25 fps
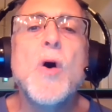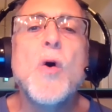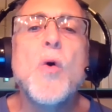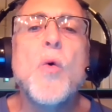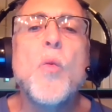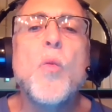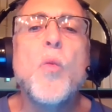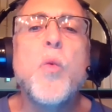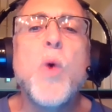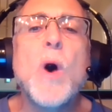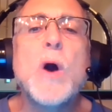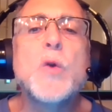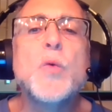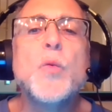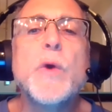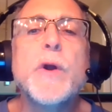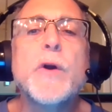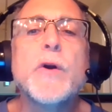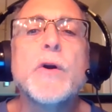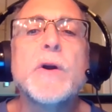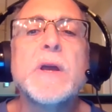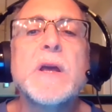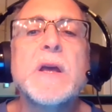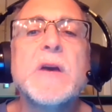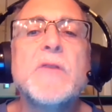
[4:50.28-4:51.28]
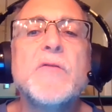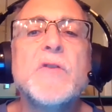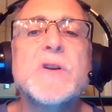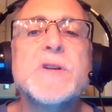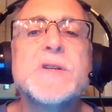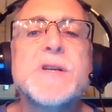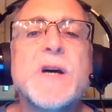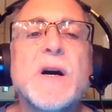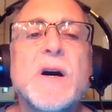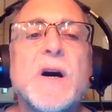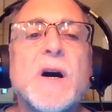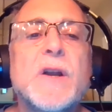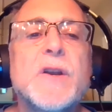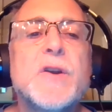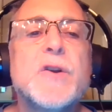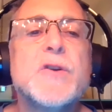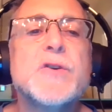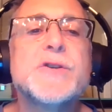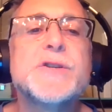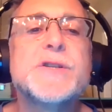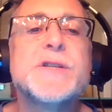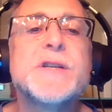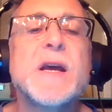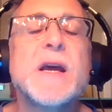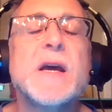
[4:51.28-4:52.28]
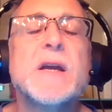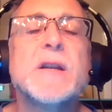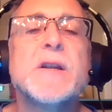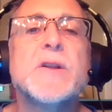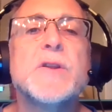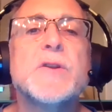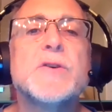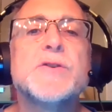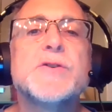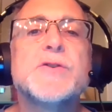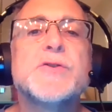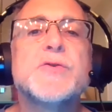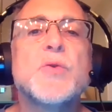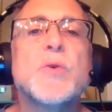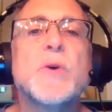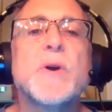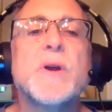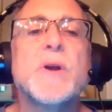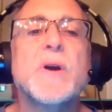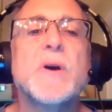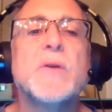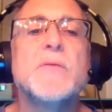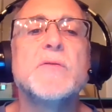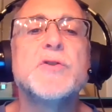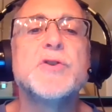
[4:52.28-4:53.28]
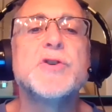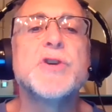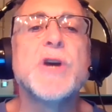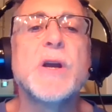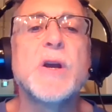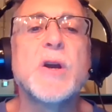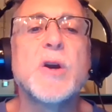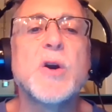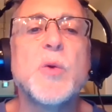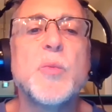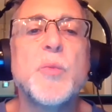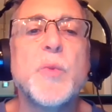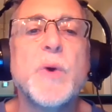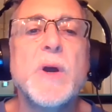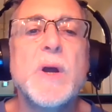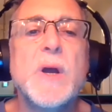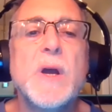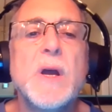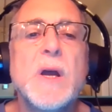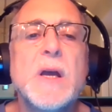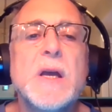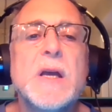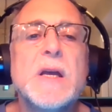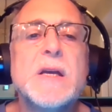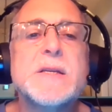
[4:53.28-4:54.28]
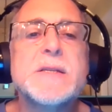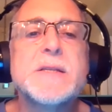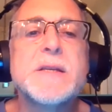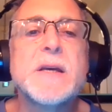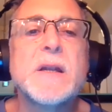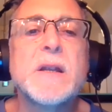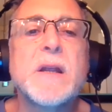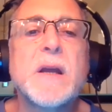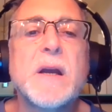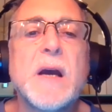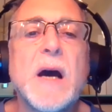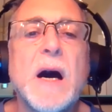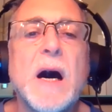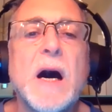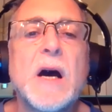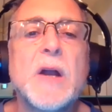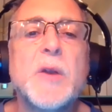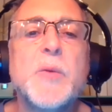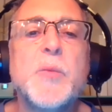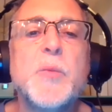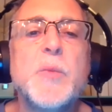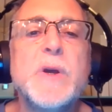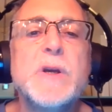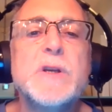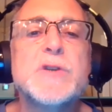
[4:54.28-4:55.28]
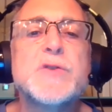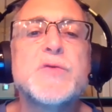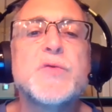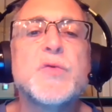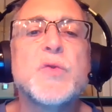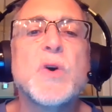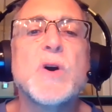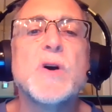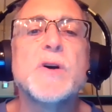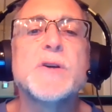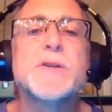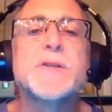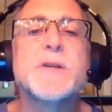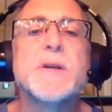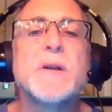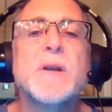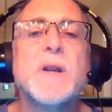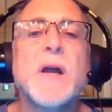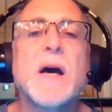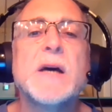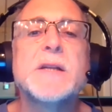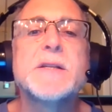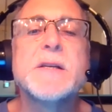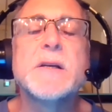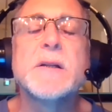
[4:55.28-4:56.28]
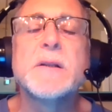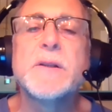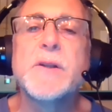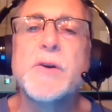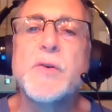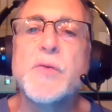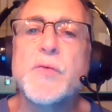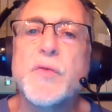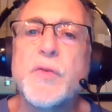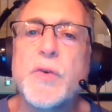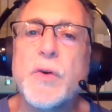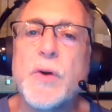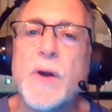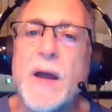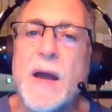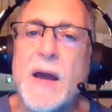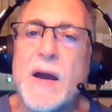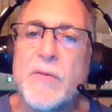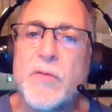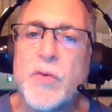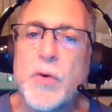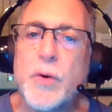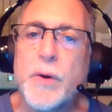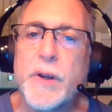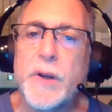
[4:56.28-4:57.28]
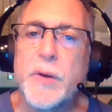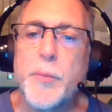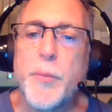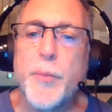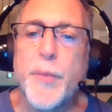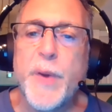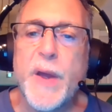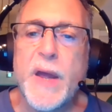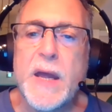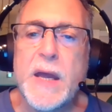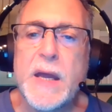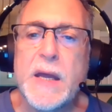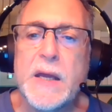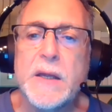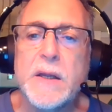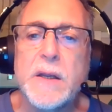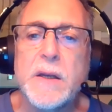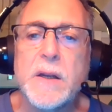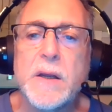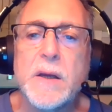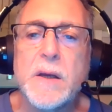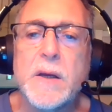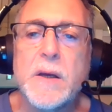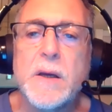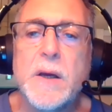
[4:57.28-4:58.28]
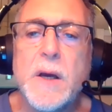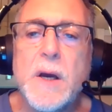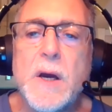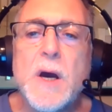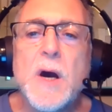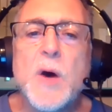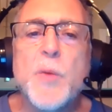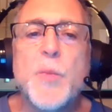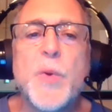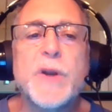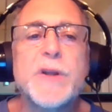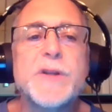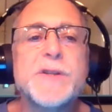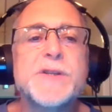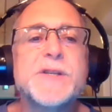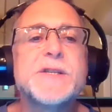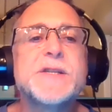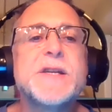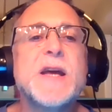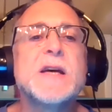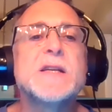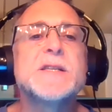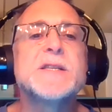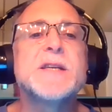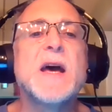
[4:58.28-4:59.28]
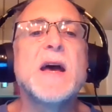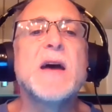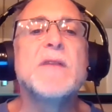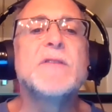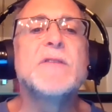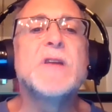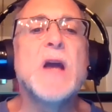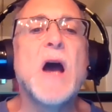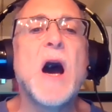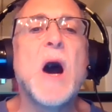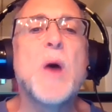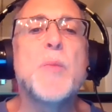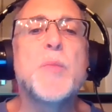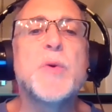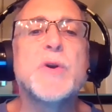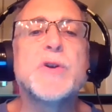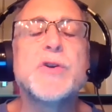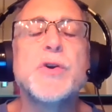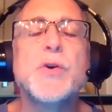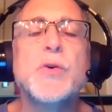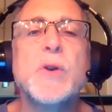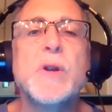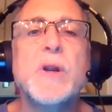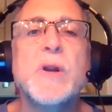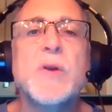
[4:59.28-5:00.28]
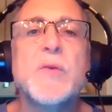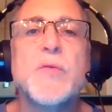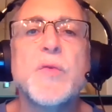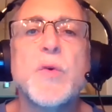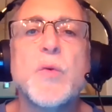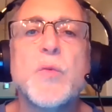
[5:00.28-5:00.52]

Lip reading: What we are given to understand in the story of Jacob is that God means for us not to live forever in pain, but instead to have the opportunity for